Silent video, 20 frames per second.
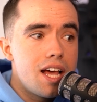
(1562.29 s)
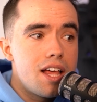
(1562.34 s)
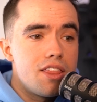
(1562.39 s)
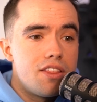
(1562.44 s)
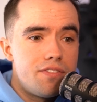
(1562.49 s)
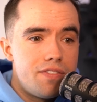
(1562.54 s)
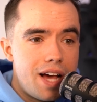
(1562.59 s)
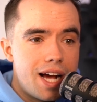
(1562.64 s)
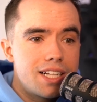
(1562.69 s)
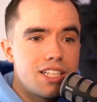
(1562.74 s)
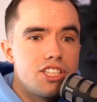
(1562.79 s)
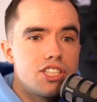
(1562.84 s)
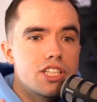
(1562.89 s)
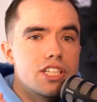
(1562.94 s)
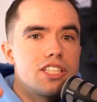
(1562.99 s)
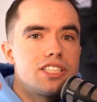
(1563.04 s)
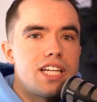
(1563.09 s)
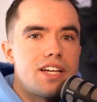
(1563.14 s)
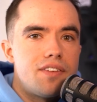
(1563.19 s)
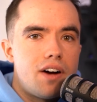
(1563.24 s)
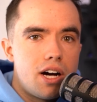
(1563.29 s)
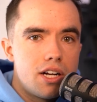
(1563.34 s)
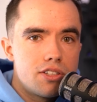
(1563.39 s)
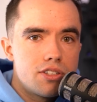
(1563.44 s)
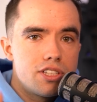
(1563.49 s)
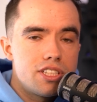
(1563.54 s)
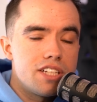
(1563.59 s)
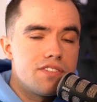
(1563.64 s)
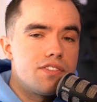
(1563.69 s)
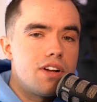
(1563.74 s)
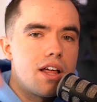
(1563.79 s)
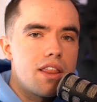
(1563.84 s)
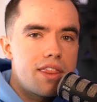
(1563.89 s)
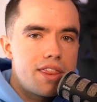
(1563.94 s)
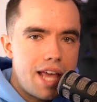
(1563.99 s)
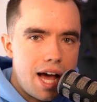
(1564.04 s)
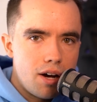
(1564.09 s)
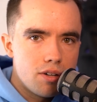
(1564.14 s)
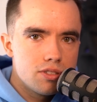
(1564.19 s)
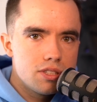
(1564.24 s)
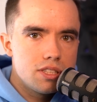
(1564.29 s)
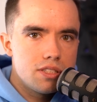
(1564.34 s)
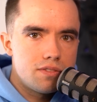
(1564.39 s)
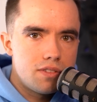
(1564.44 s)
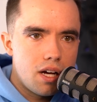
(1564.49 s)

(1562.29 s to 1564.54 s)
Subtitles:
the fact is you're going to save hundreds, if not thousands of